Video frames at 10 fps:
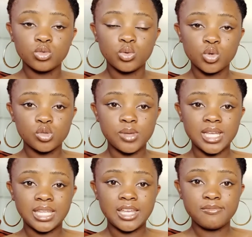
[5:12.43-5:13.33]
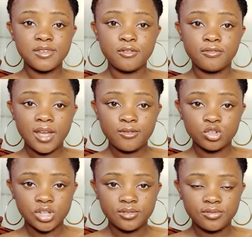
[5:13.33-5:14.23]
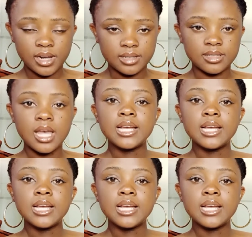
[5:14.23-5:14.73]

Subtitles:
knows me and he gave me for 500 francs.